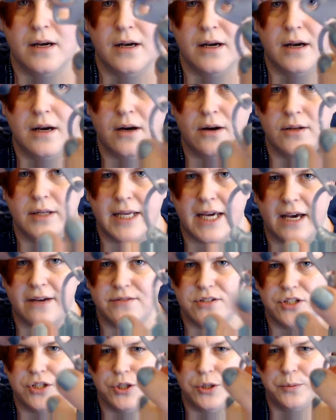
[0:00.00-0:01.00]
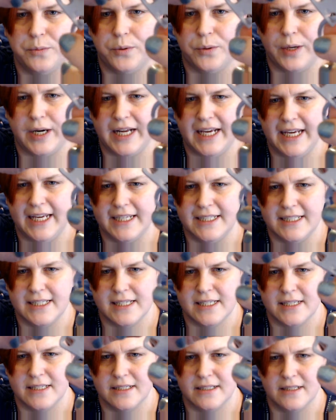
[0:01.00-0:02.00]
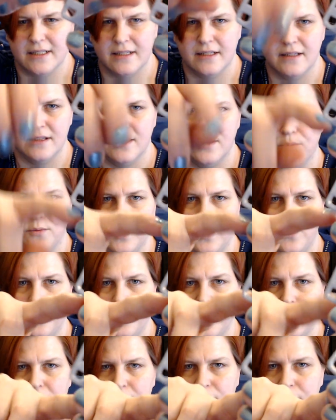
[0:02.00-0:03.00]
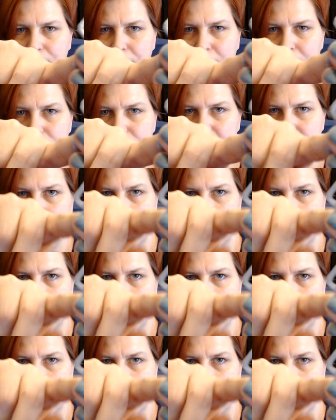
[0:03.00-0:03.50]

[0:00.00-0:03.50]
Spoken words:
only have two pointy ends. The one where the hoop goes in,